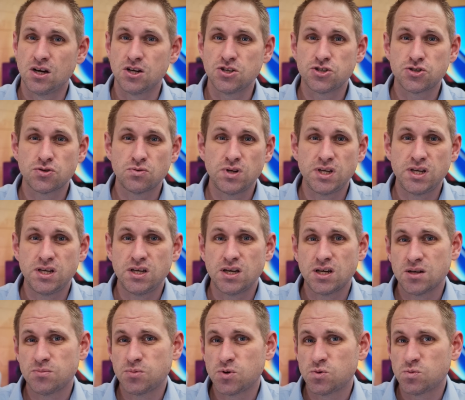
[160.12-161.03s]
And surely
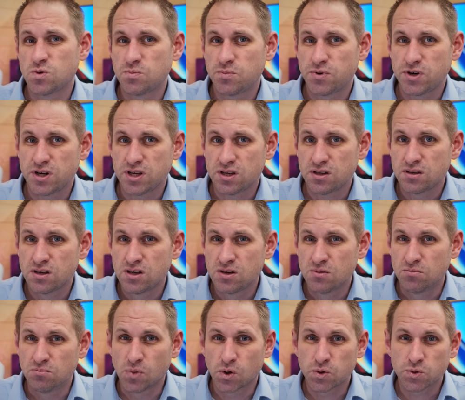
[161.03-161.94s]
Apple will bring
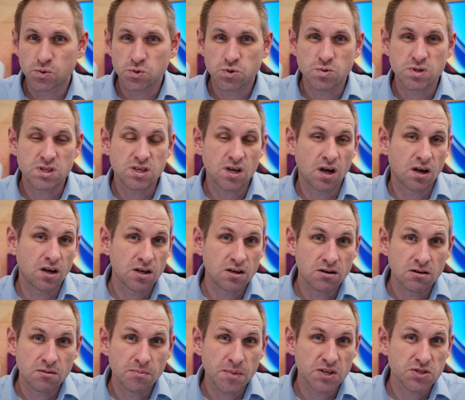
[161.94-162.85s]
models with
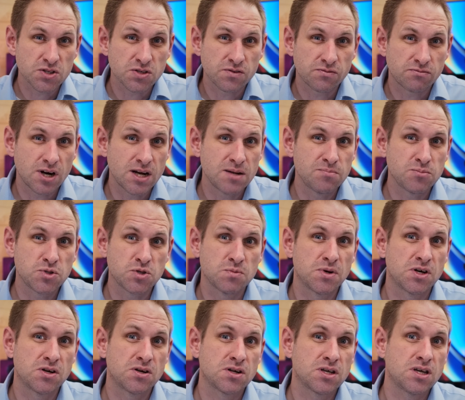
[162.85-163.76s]
higher amounts of RAM to
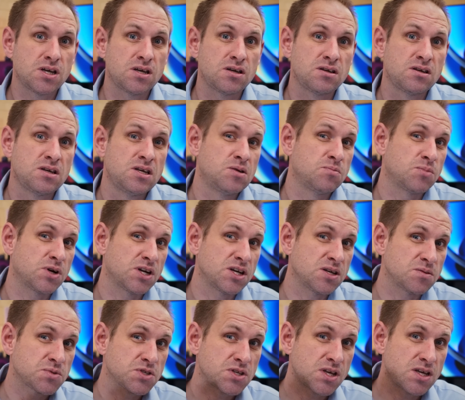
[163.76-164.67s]
market,
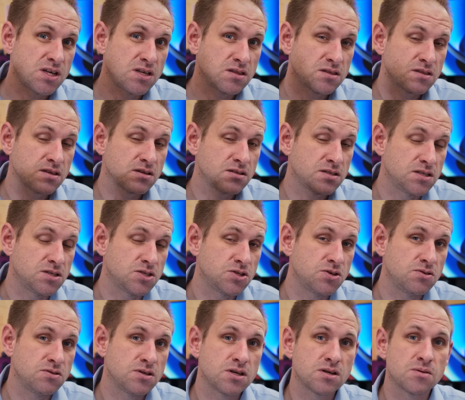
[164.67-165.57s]
perhaps a
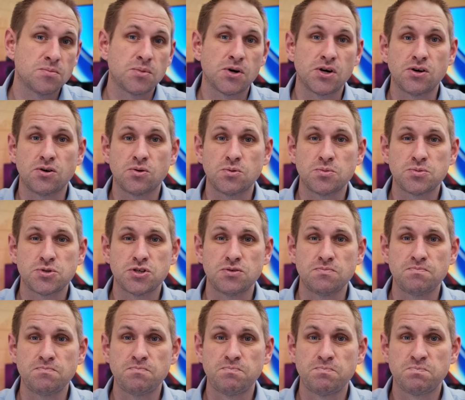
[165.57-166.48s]
32GB
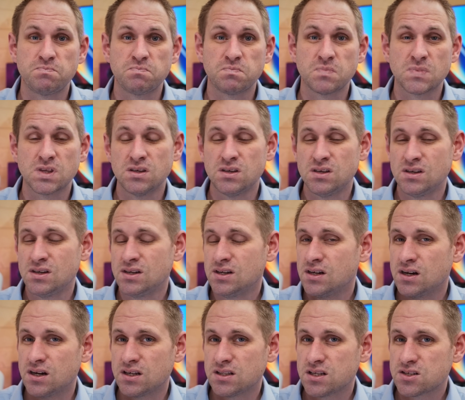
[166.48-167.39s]
option.
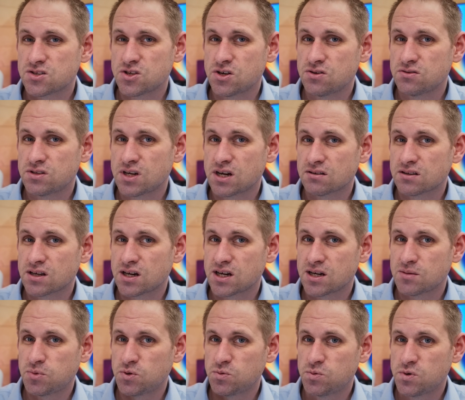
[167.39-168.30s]
And there's no doubt that
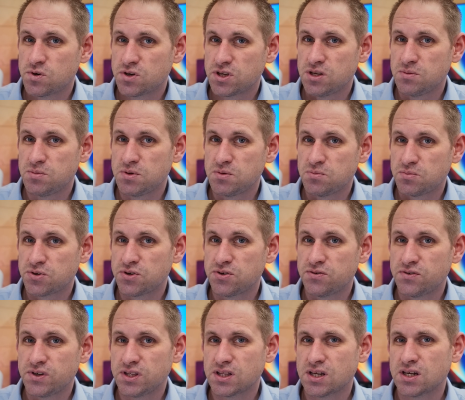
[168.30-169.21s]
Apple will keep
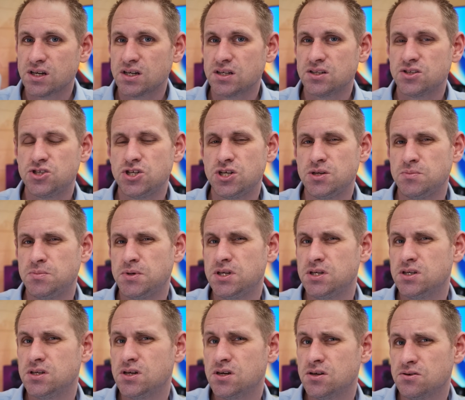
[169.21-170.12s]
improving that
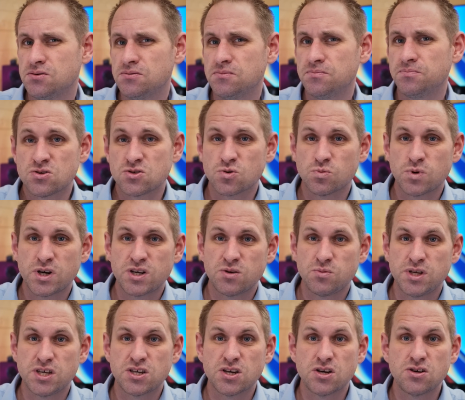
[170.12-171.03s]
GPU. So where do
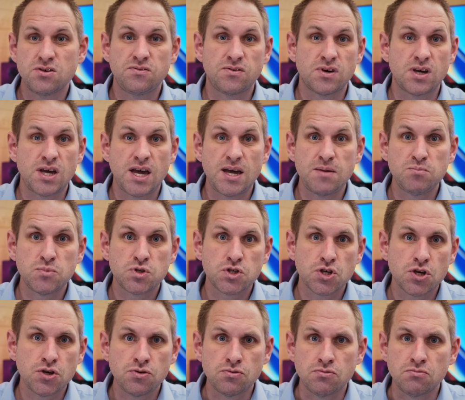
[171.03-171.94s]
we go for
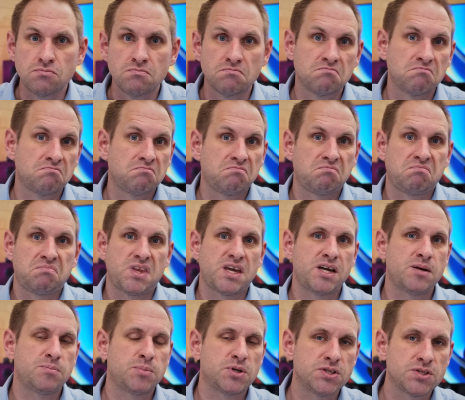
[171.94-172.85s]
M2?
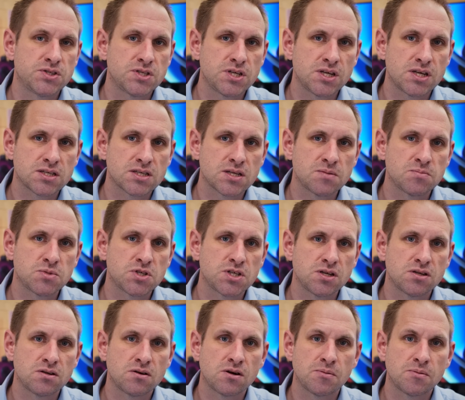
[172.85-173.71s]
Apple and TSMC